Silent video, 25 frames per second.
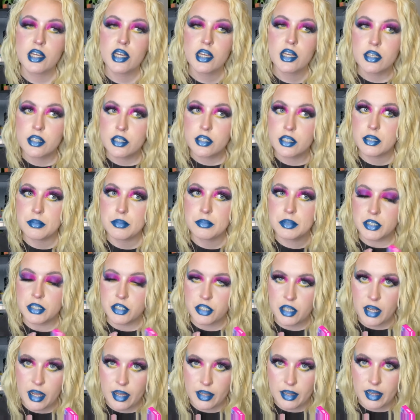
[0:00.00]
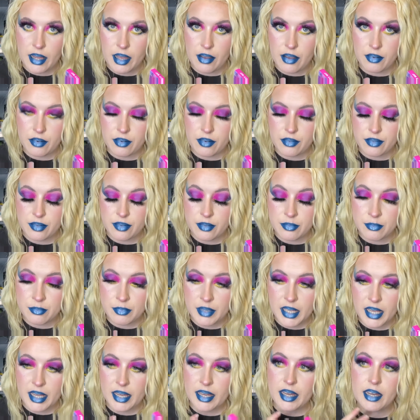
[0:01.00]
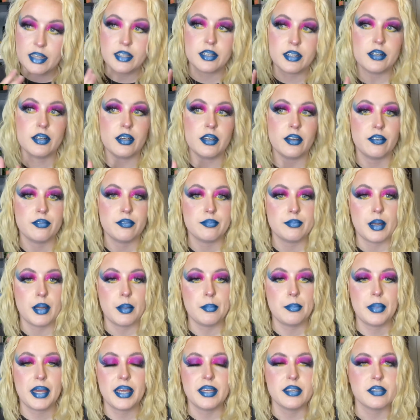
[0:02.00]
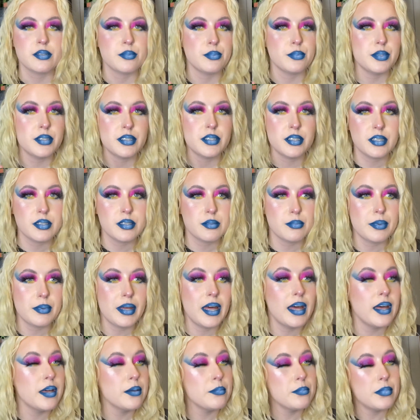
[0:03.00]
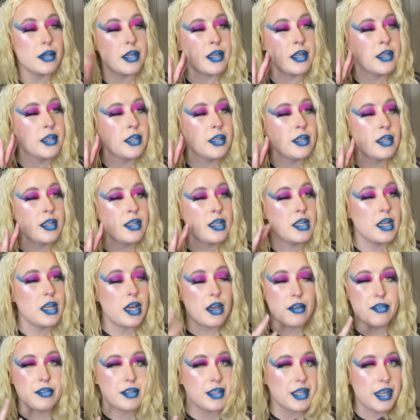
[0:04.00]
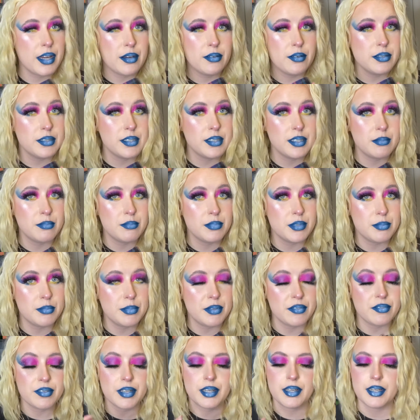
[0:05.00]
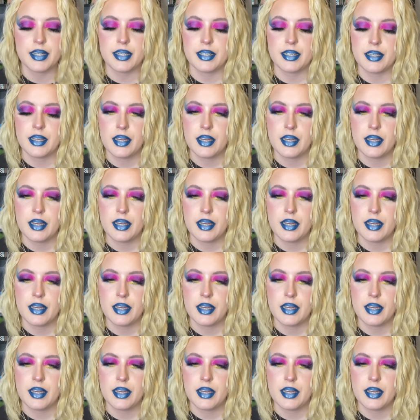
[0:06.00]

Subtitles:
Could have been trial error for me. I don't know if my base was this wet, but everything else seemed to be fine.